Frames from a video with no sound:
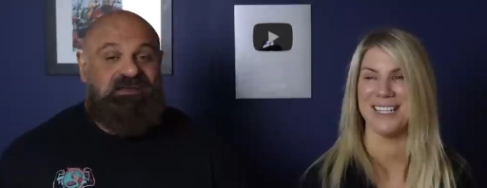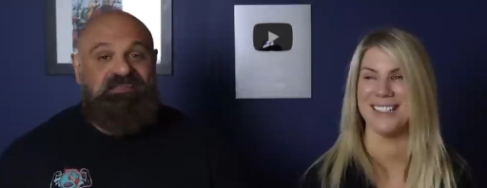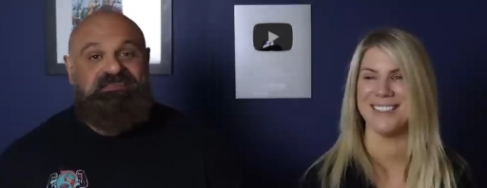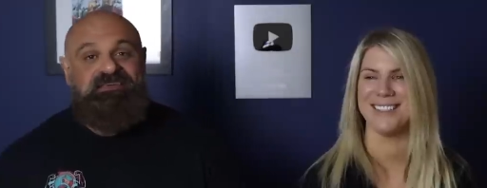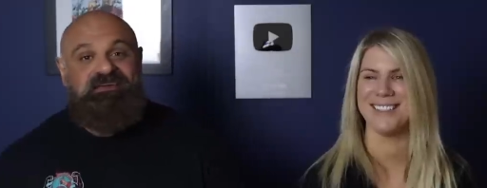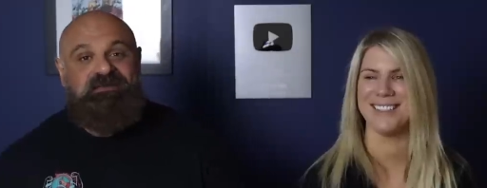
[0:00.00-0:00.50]

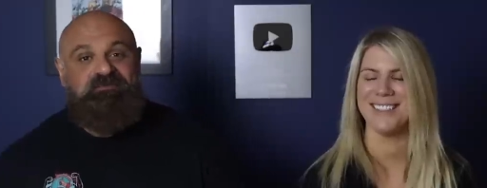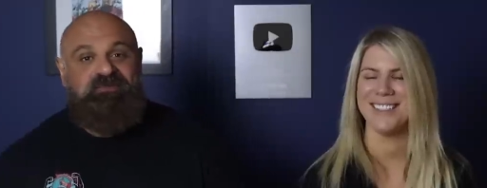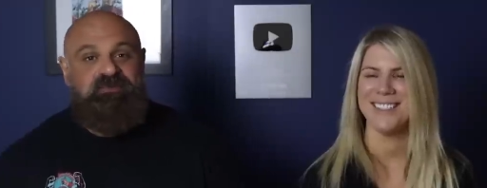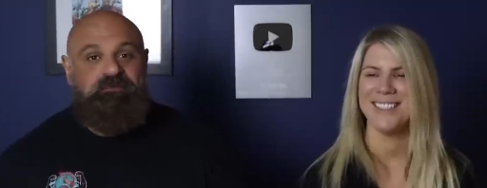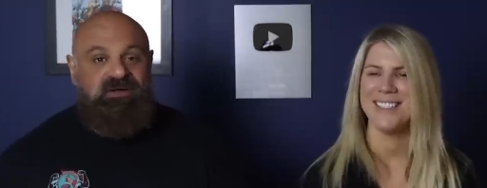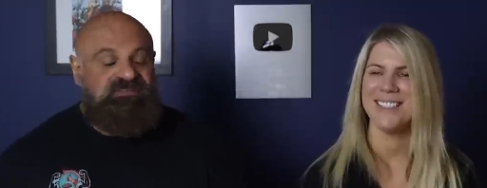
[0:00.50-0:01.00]
Speaker 1: the um,
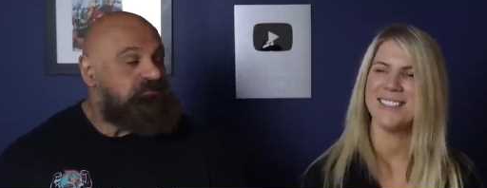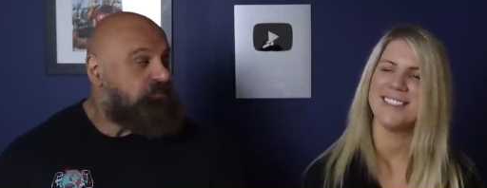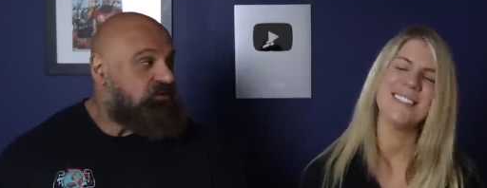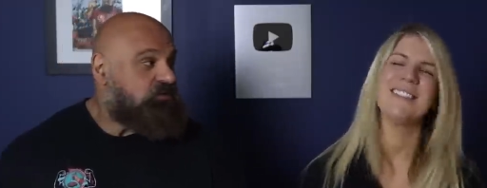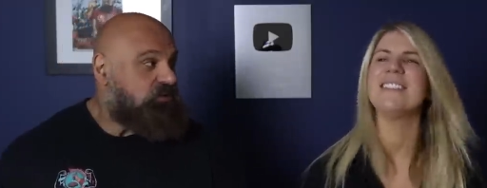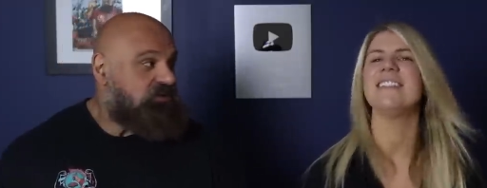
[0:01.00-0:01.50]
the bus
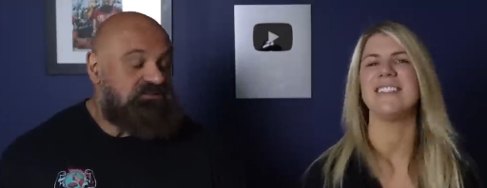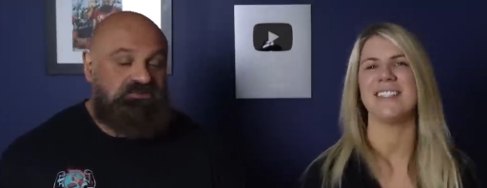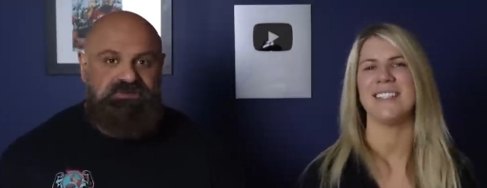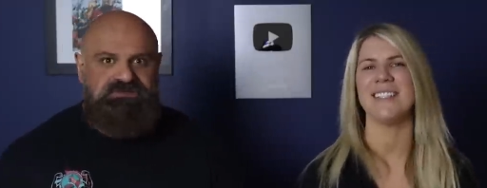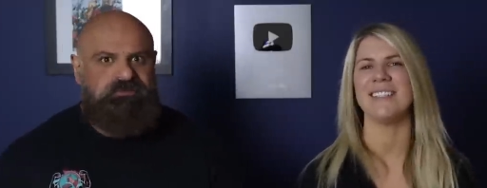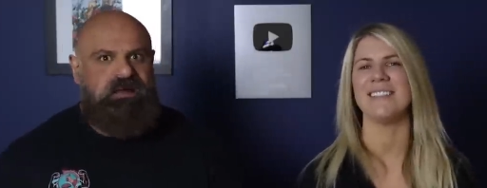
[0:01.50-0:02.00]
pull at World's
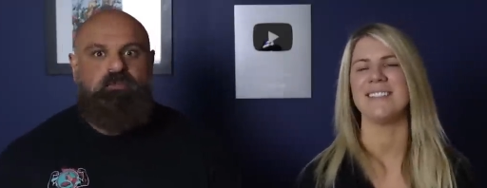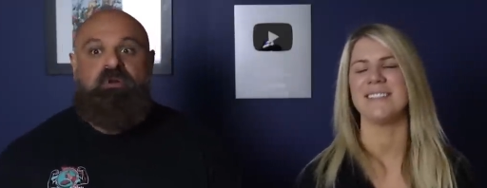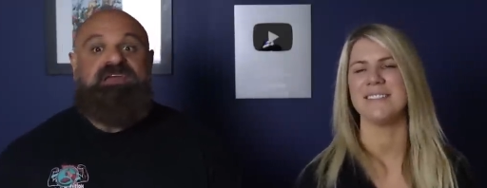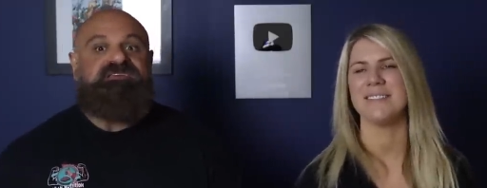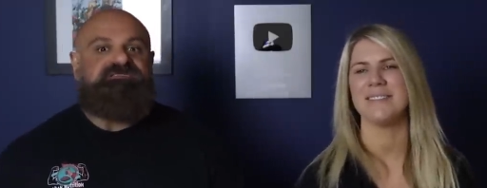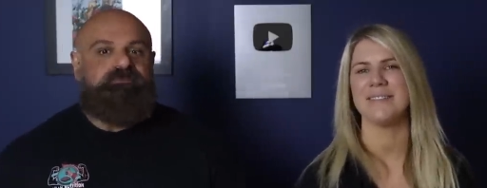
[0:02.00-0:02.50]
Strongest yeah.
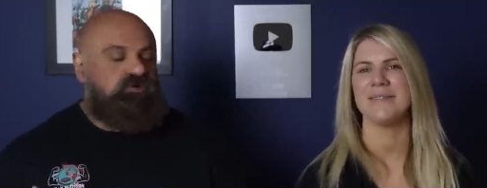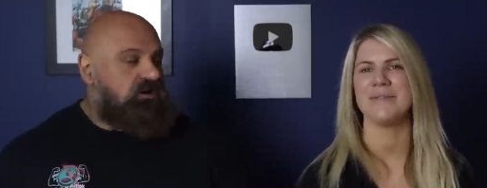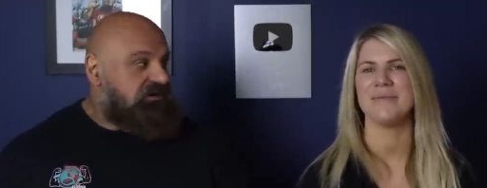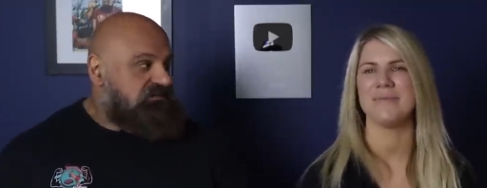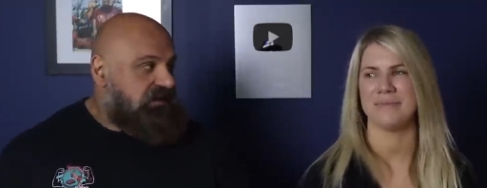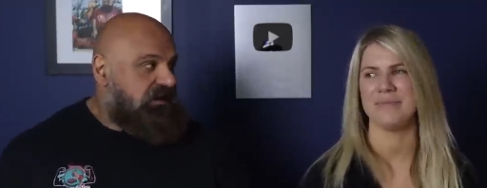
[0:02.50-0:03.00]
Man, where he
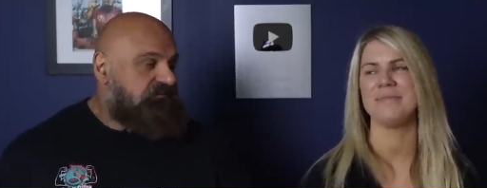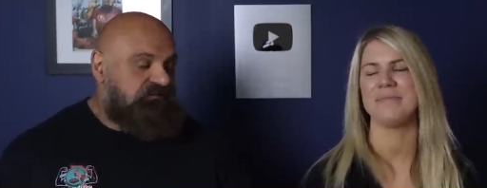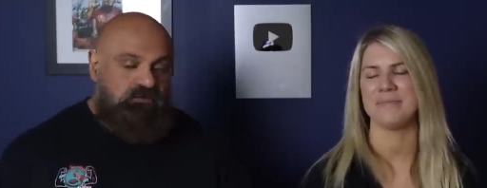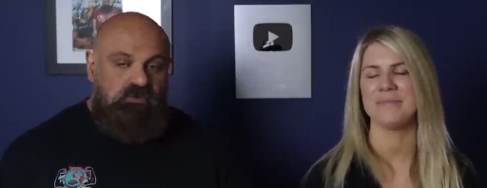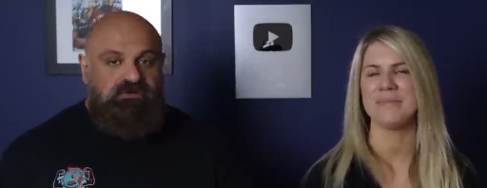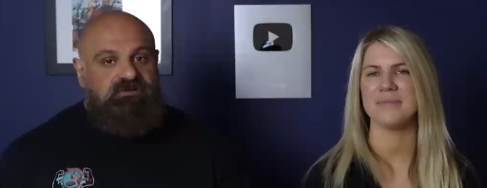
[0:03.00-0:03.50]
surprised
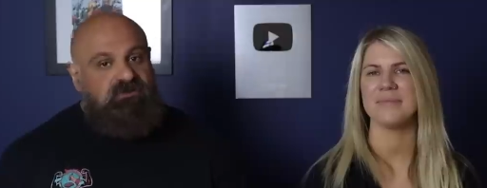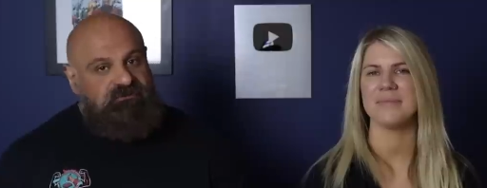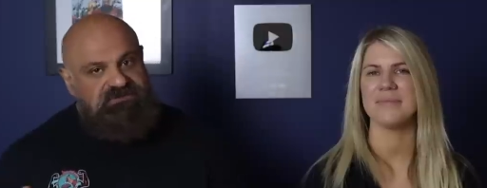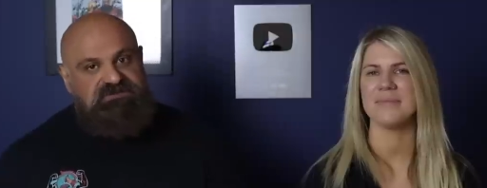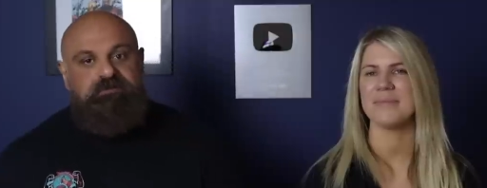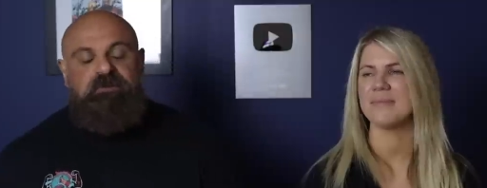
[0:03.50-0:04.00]
everyone. Had
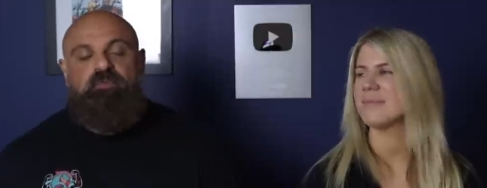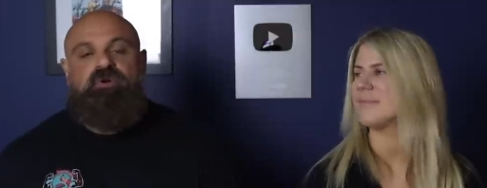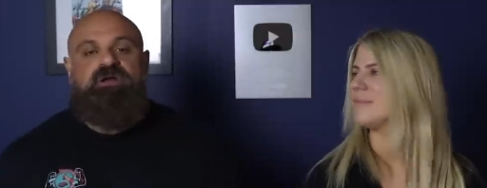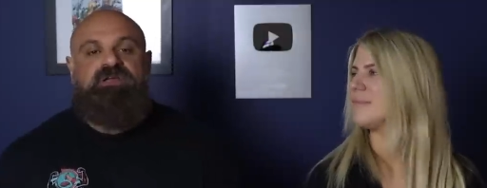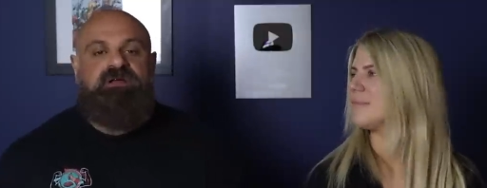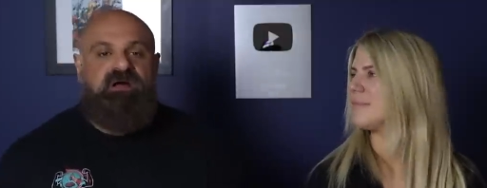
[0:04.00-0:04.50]
obviously been
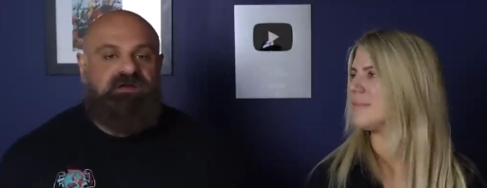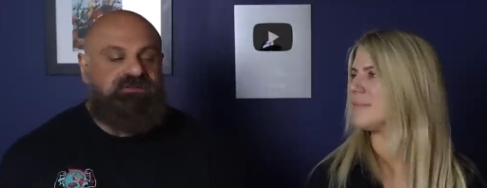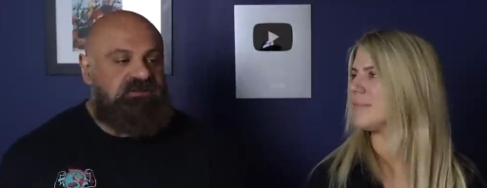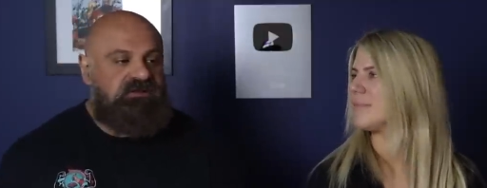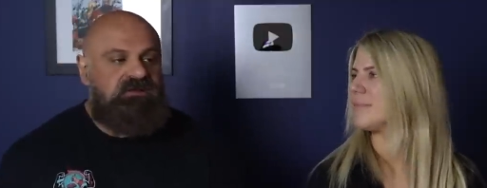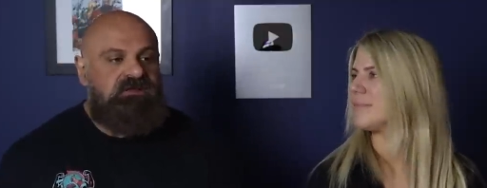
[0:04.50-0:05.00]
working
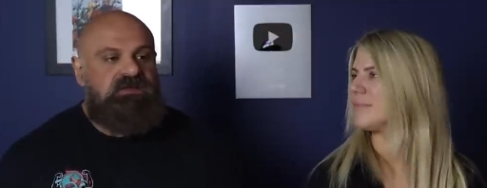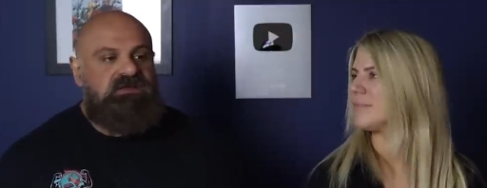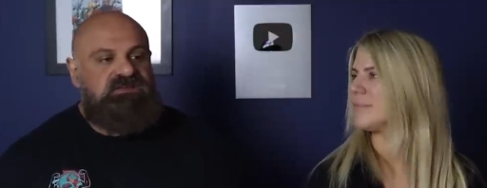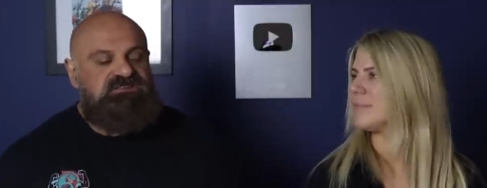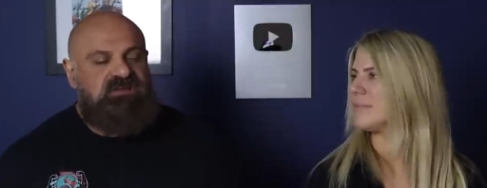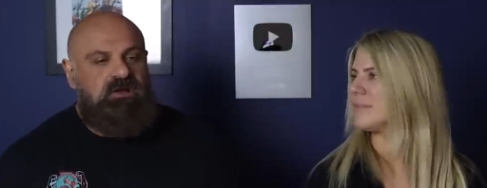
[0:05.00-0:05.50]
hard at it,
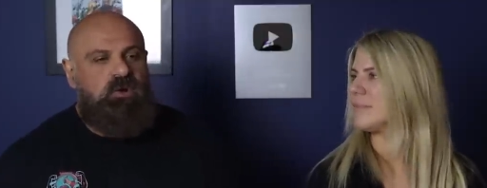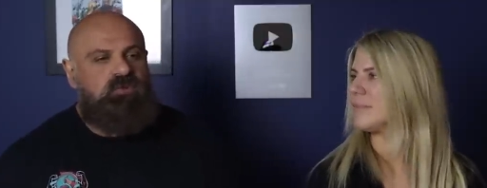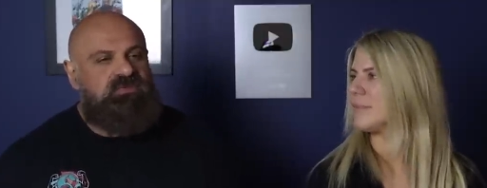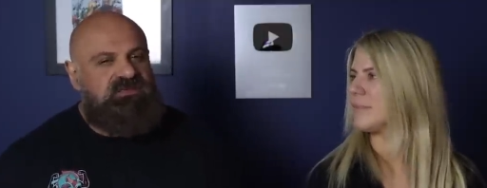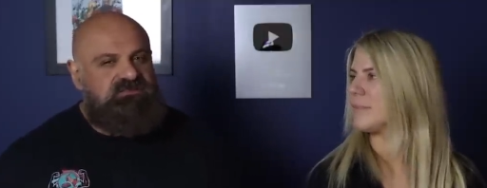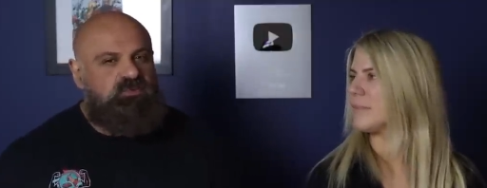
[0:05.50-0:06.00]

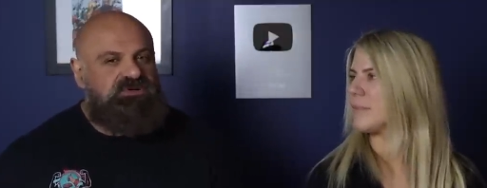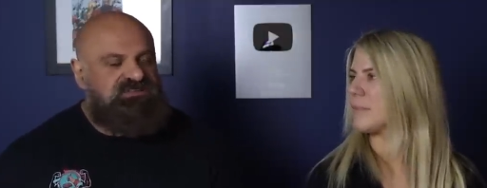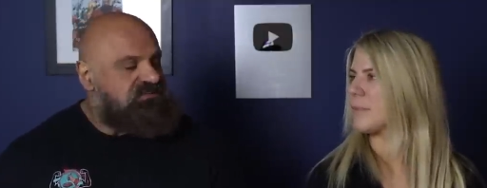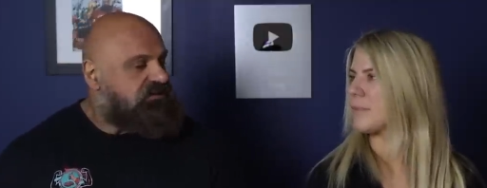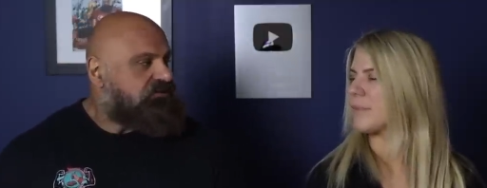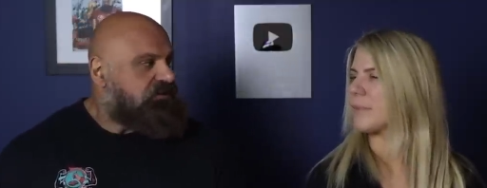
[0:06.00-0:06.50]
so this one
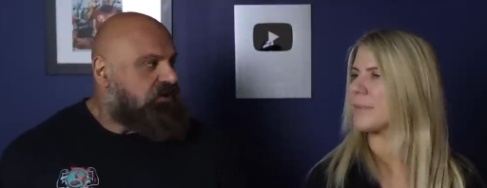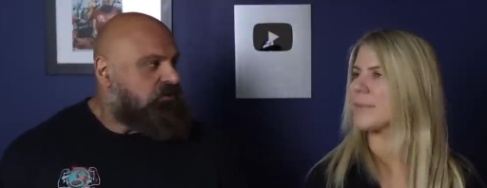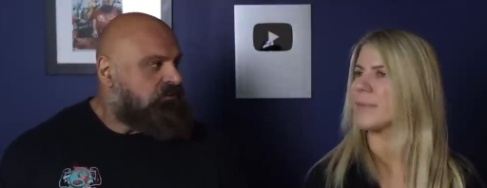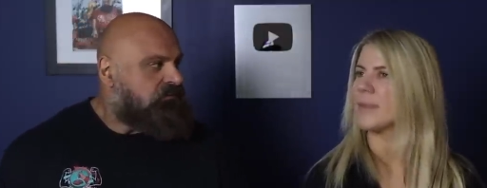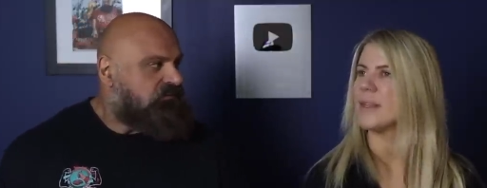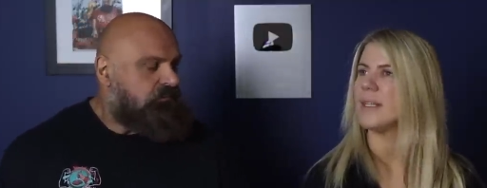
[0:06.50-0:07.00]
is an
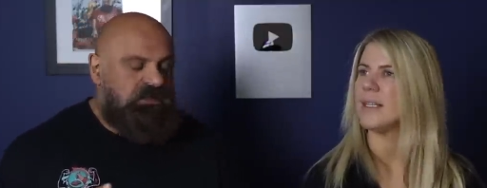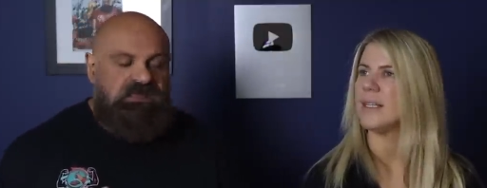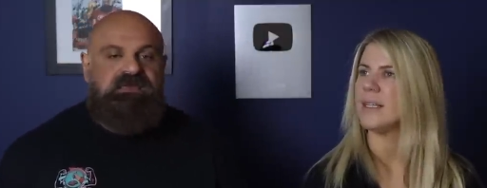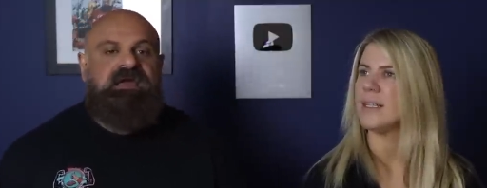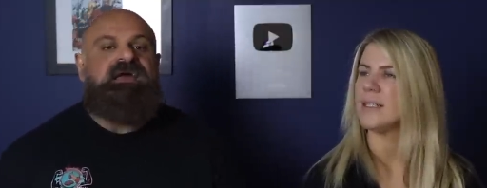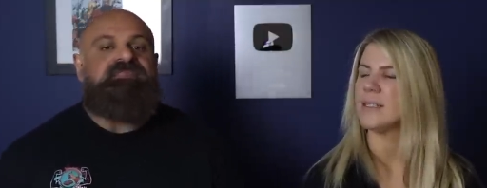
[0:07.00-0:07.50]
unknown for
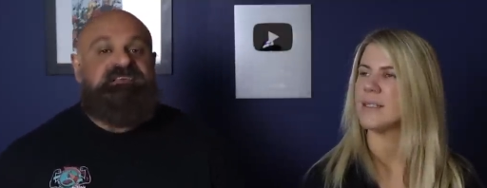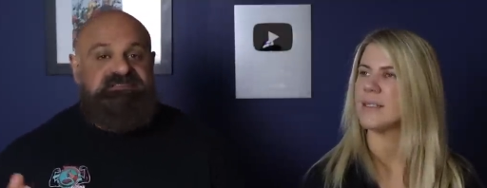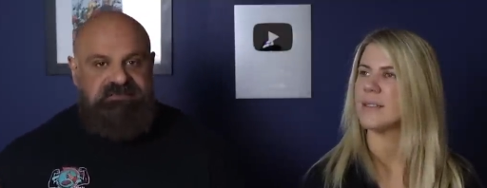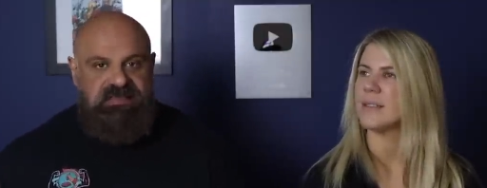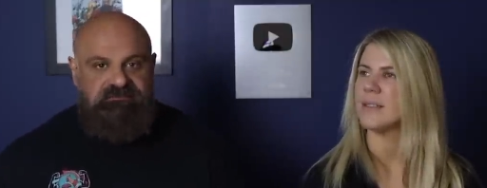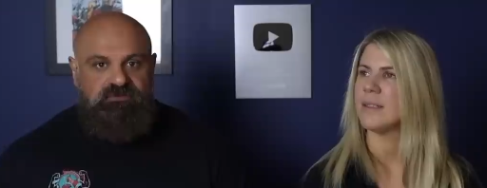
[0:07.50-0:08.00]
me at
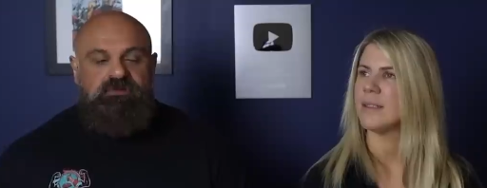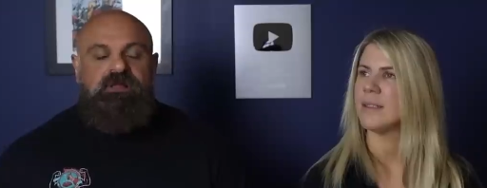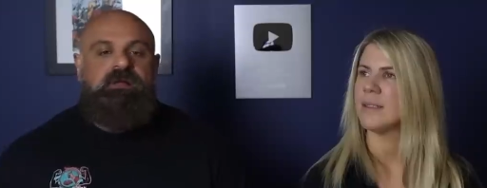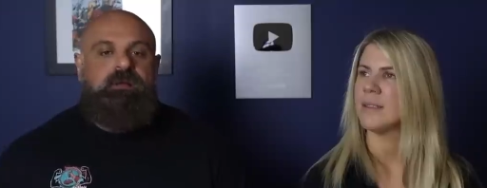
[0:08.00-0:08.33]
this level.